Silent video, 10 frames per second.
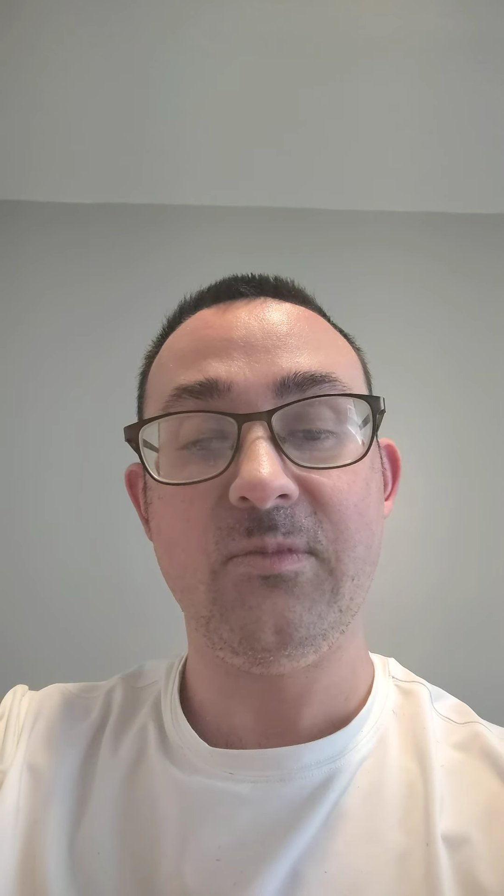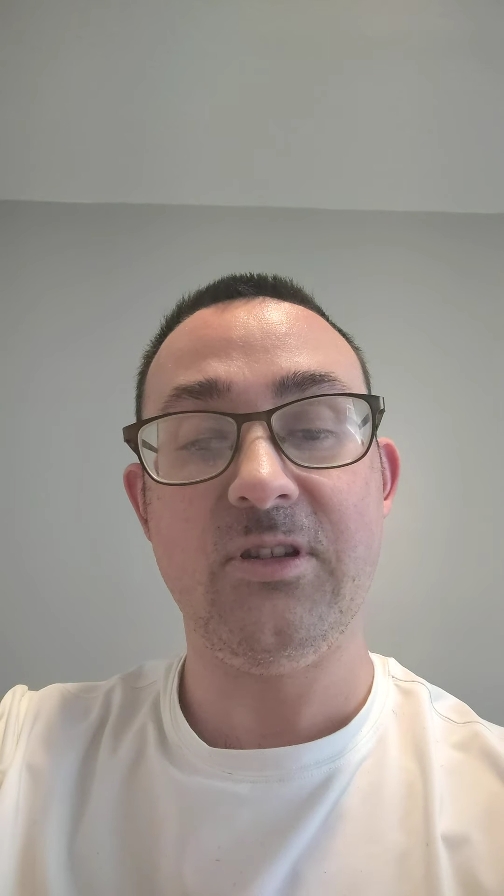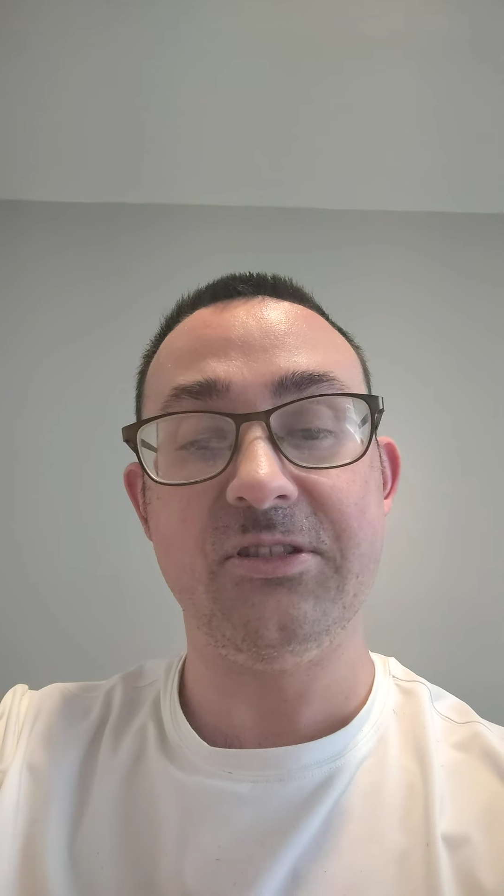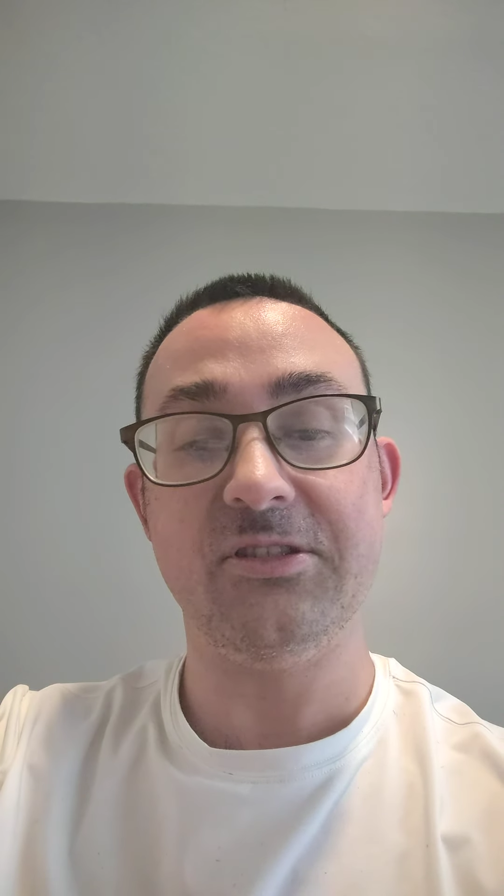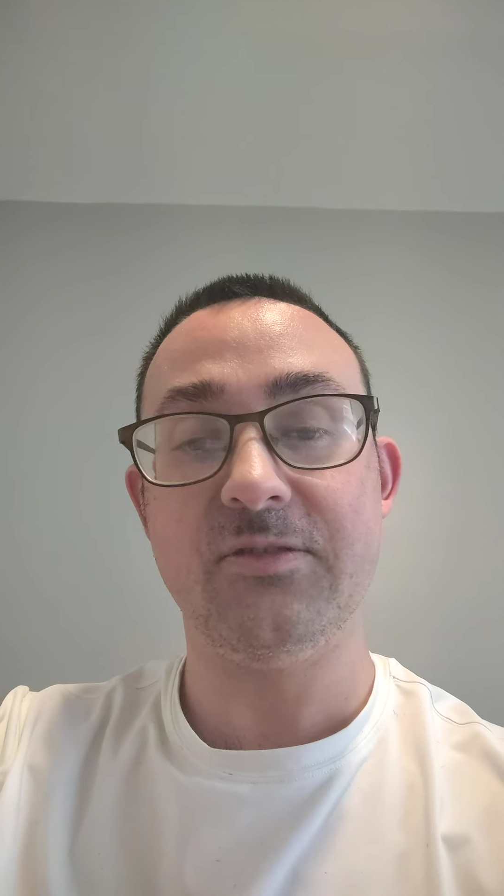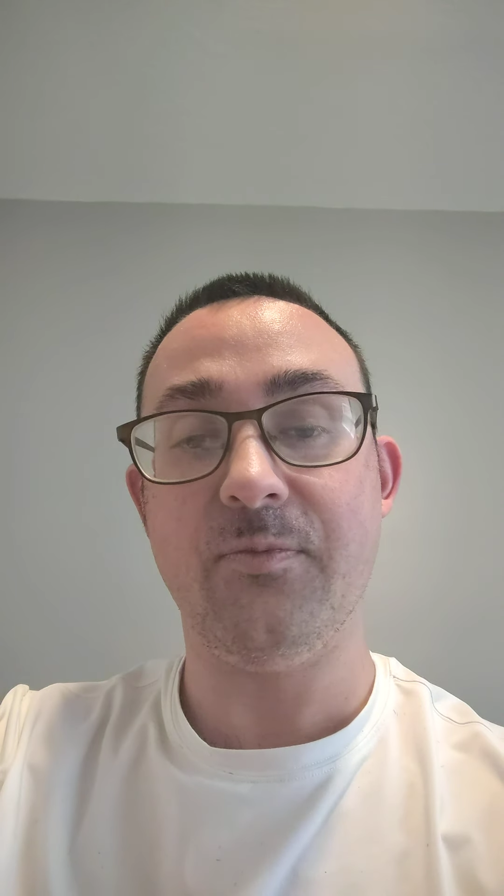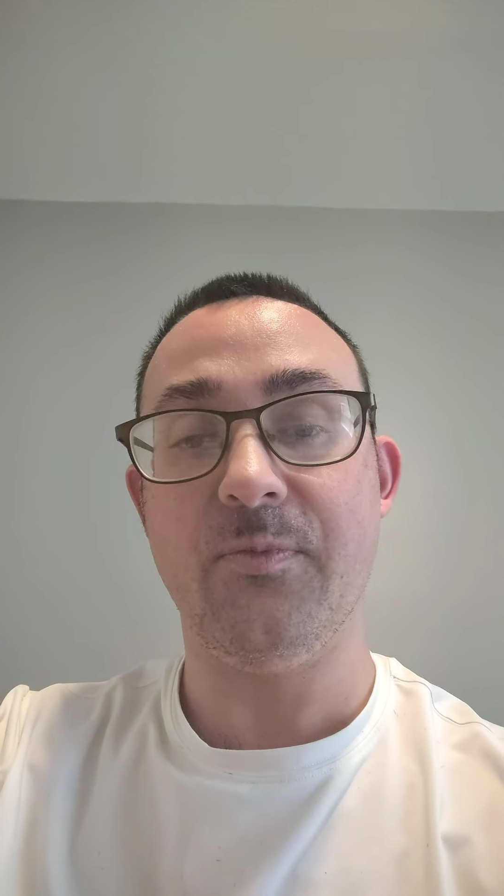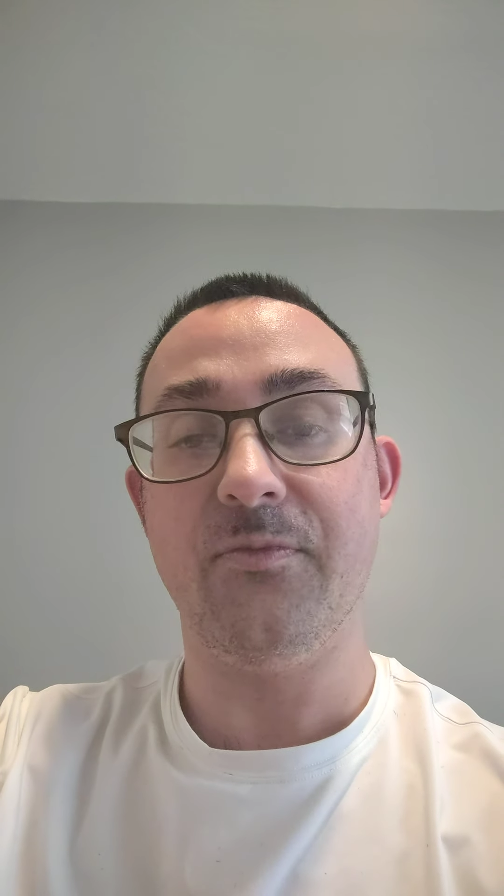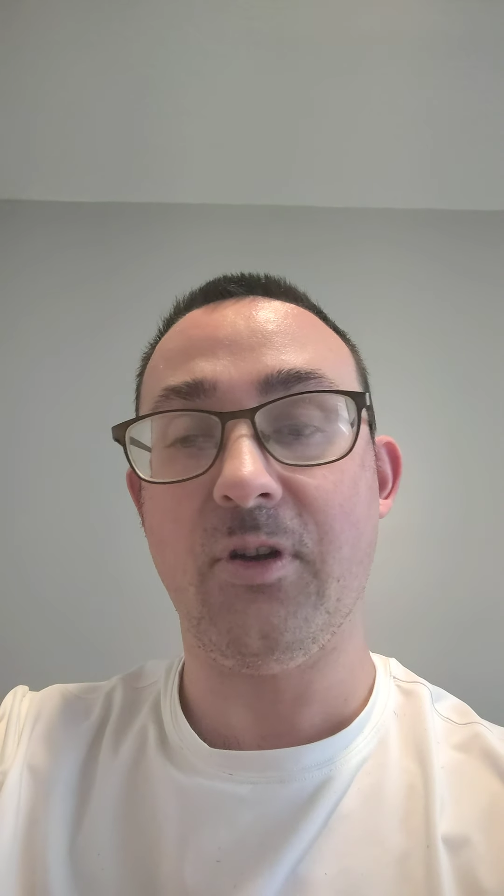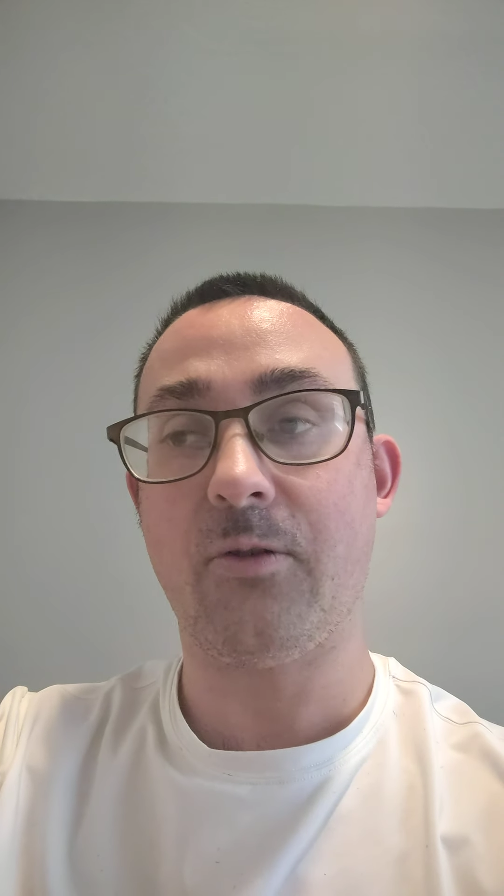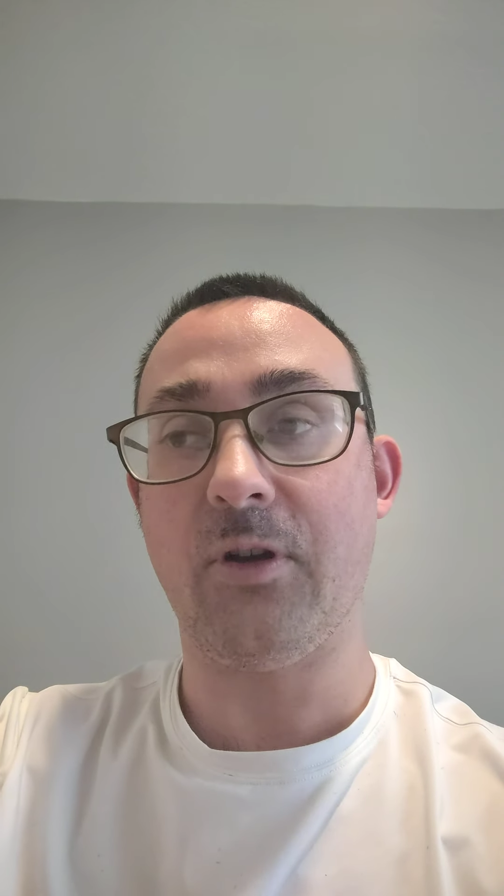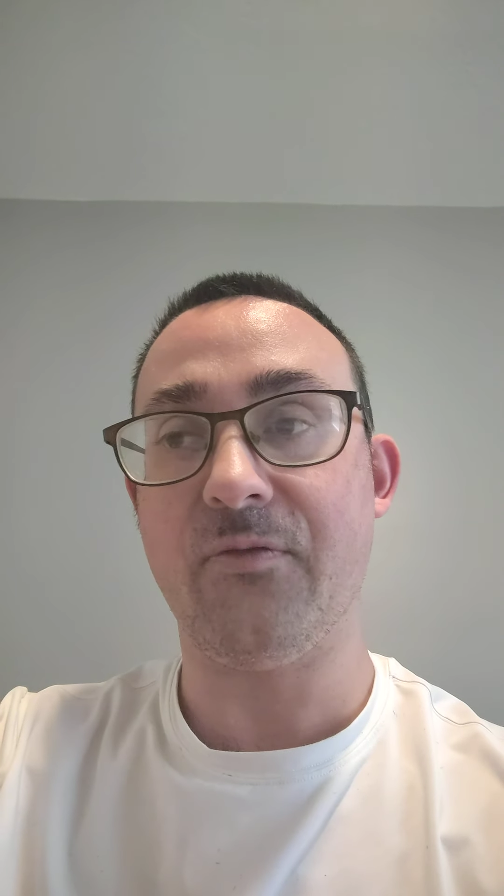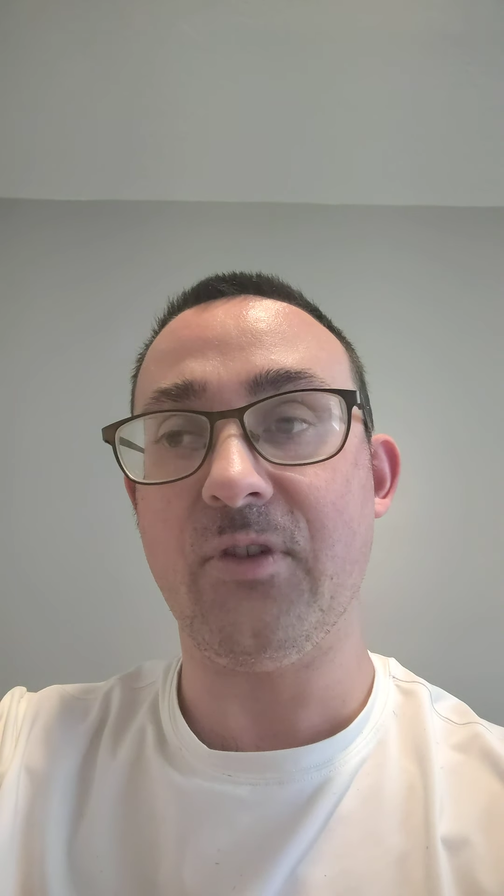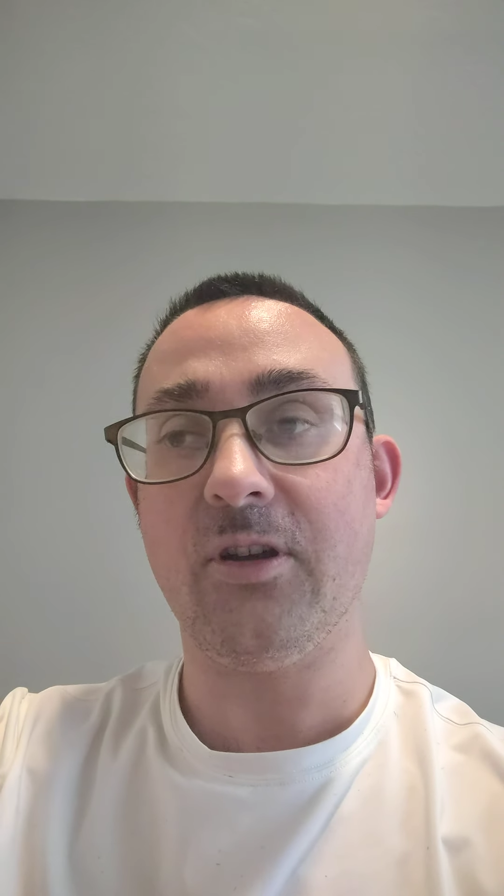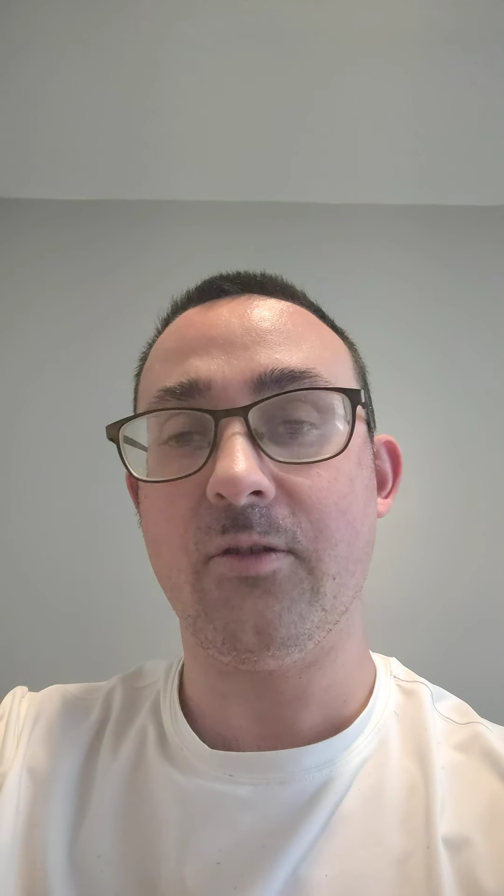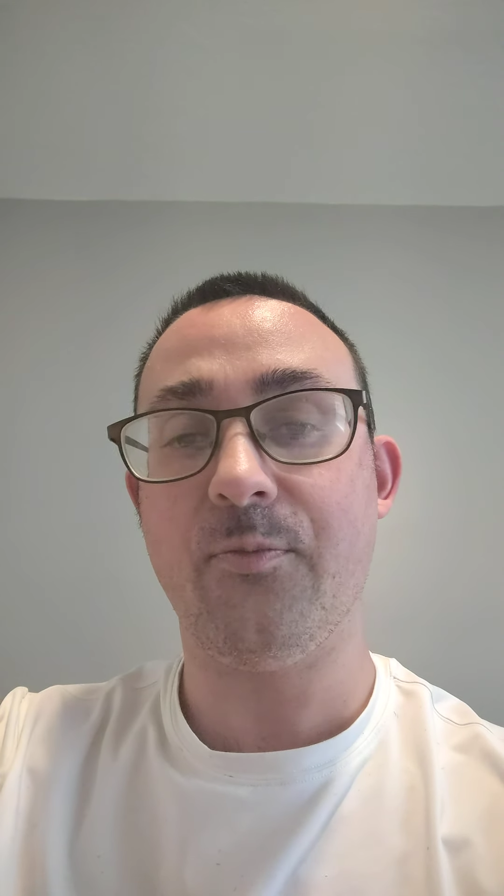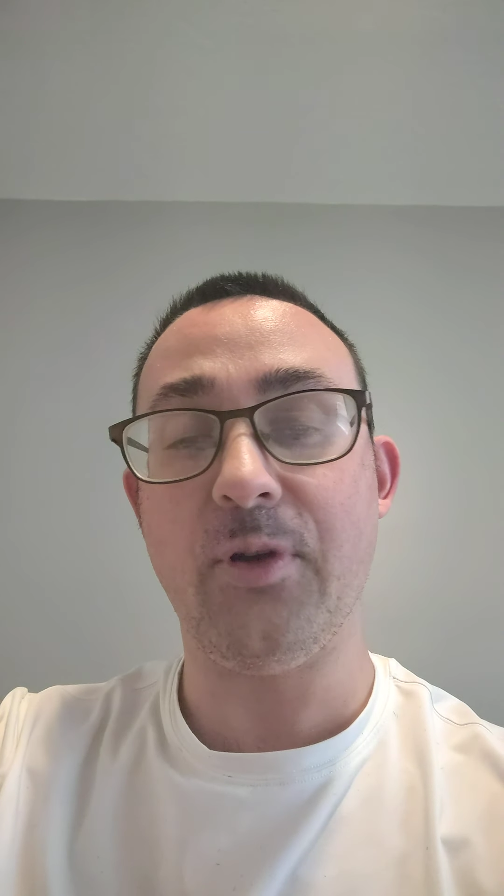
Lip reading: It's just a quick video